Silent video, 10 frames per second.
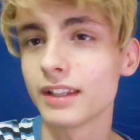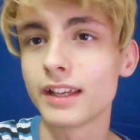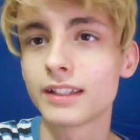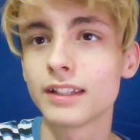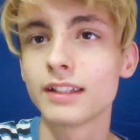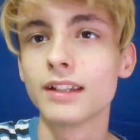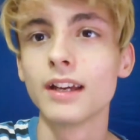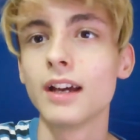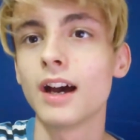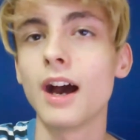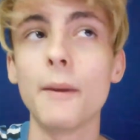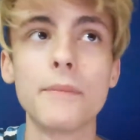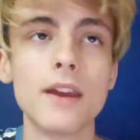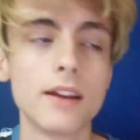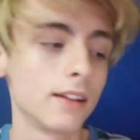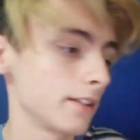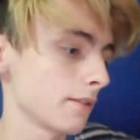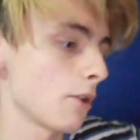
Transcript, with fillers: like it. Let's